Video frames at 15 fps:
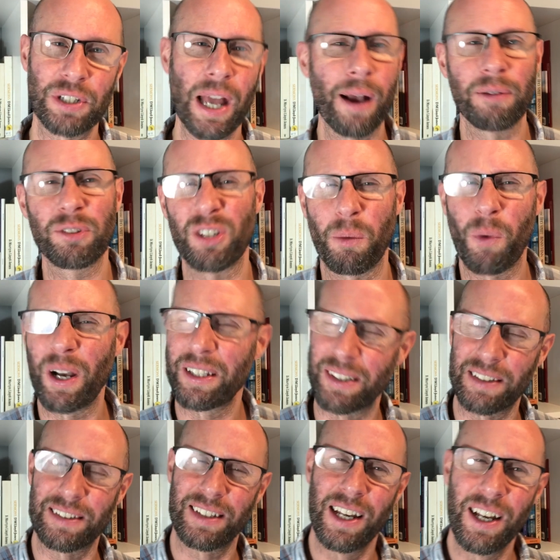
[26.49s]
Now, in some ways,
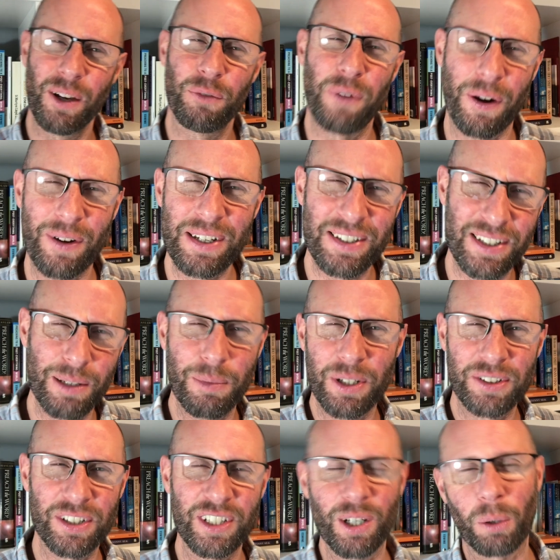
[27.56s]
it's very similar
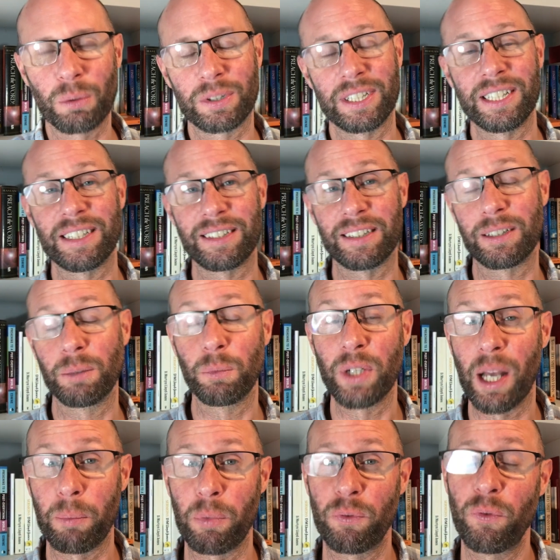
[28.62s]
to the old tier system we
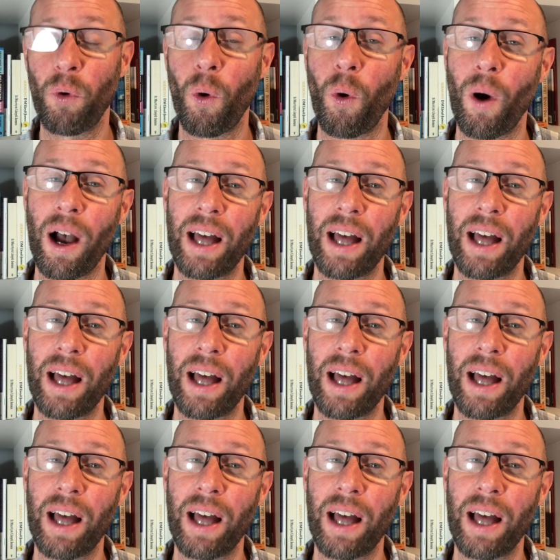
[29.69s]
had before.